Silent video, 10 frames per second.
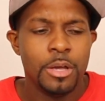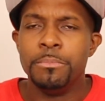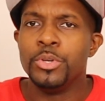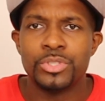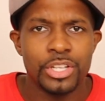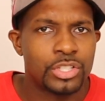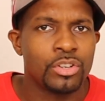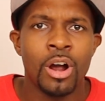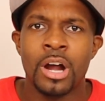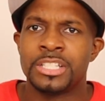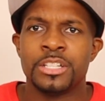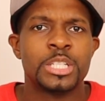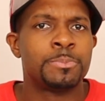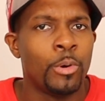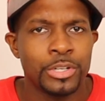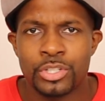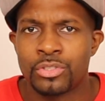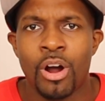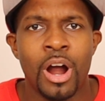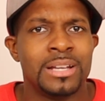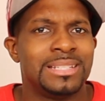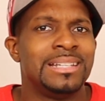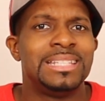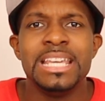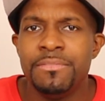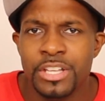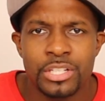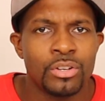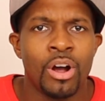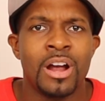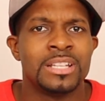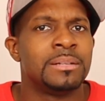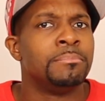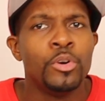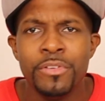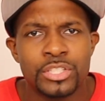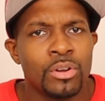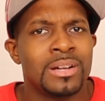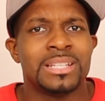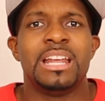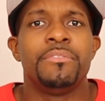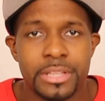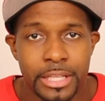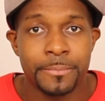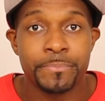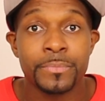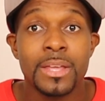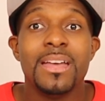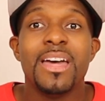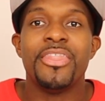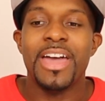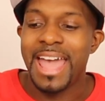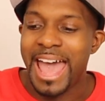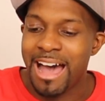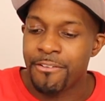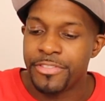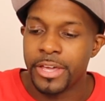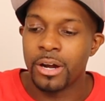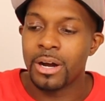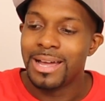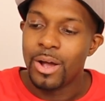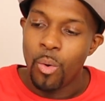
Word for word: music stars and sports stars and TV stars and movie stars and everything. They have their